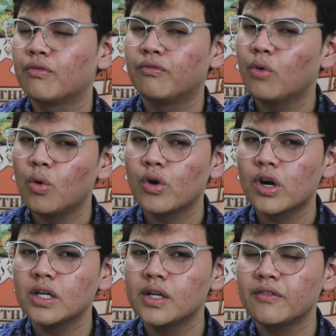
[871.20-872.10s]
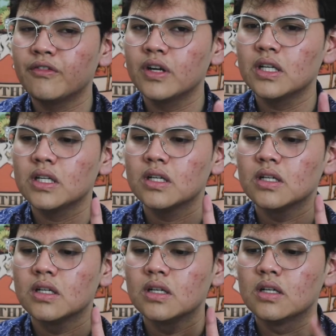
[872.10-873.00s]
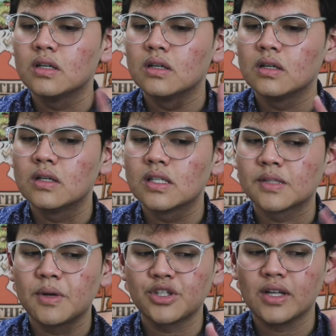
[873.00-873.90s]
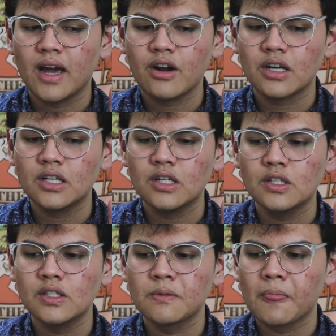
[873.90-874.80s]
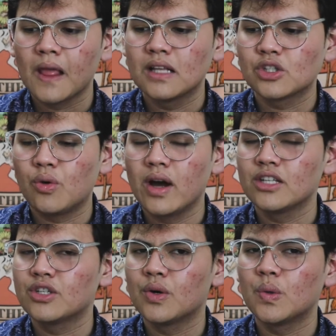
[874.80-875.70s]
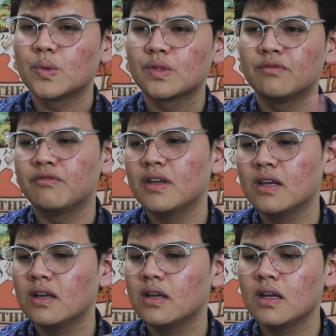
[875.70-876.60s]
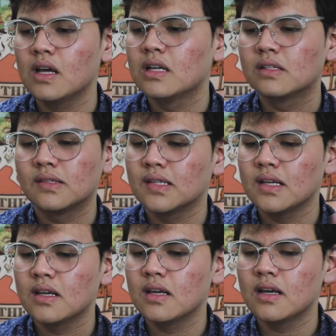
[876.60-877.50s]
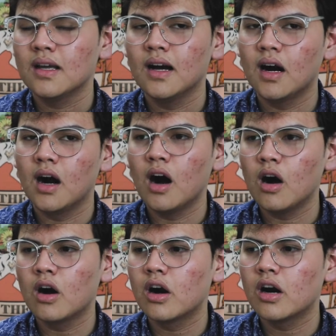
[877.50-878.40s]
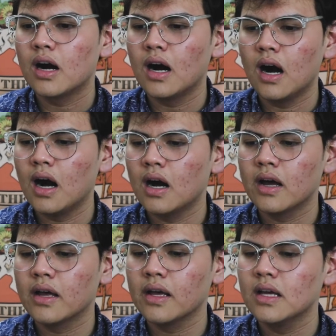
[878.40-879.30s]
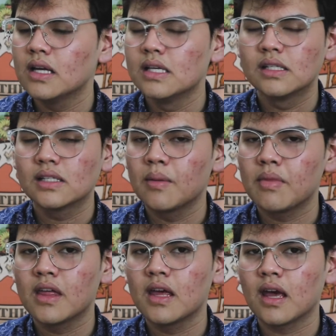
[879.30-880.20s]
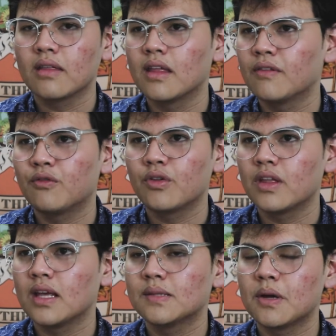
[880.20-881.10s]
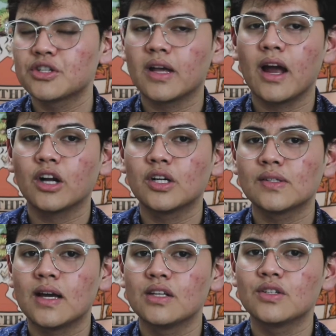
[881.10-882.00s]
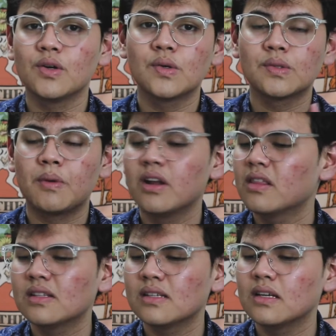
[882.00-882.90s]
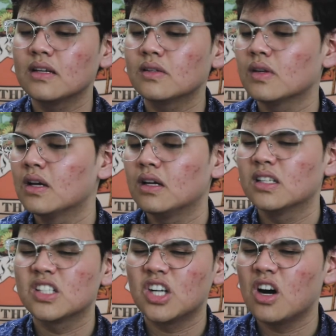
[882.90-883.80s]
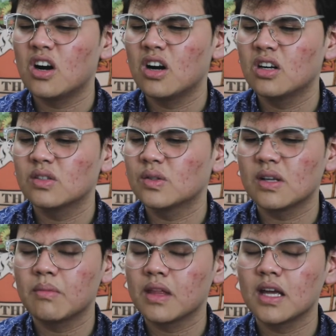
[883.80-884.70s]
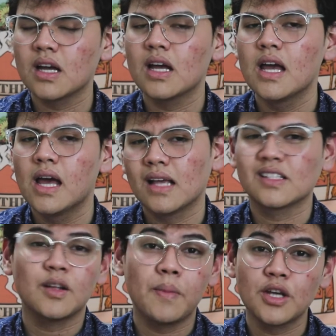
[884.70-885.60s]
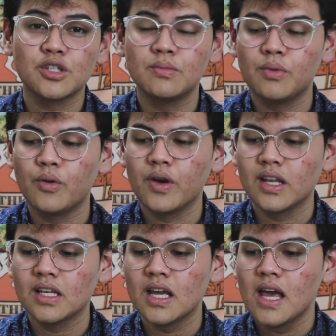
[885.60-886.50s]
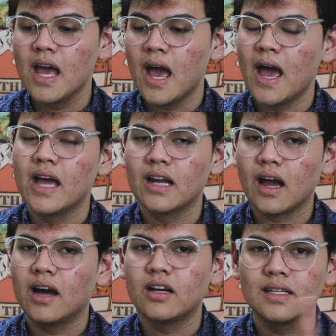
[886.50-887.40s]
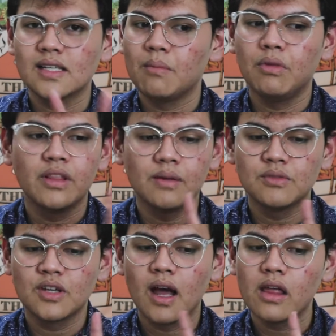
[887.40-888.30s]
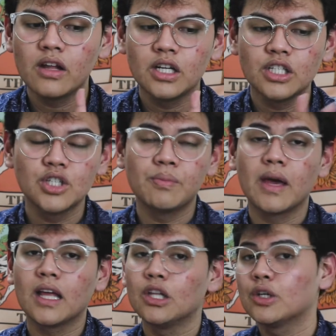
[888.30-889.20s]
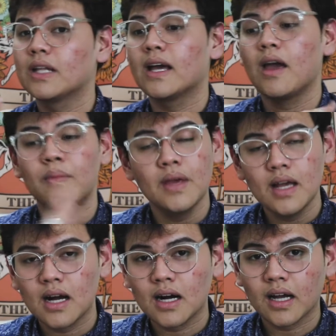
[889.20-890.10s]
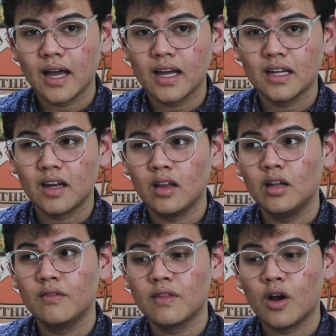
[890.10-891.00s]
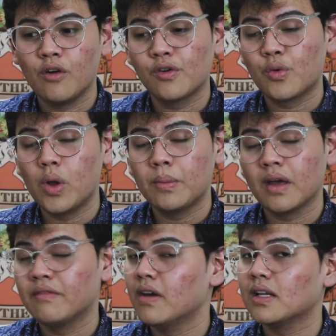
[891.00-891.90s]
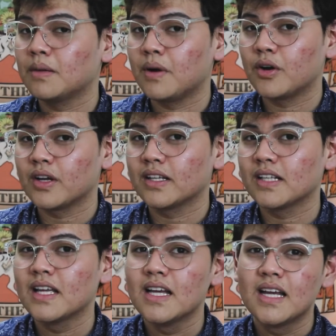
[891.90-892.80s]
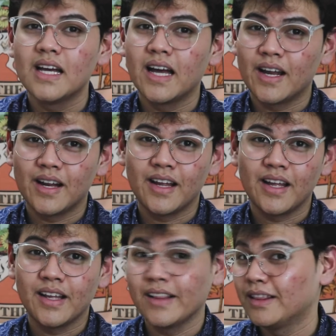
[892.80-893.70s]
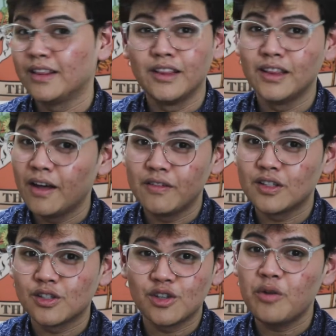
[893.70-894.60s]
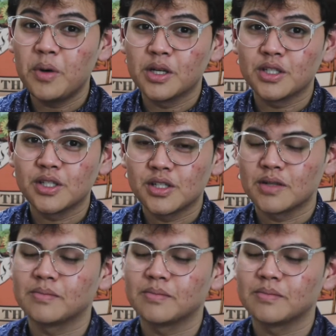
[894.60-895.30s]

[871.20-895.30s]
4 different special characters, and so I chose V, C, R, I, something, and then for the special characters I chose parentheses, stars or something, exclamation point, and I kind of assembled them together to make it look like a peacock, and I love the overwhelming effect about it, and I love it so much.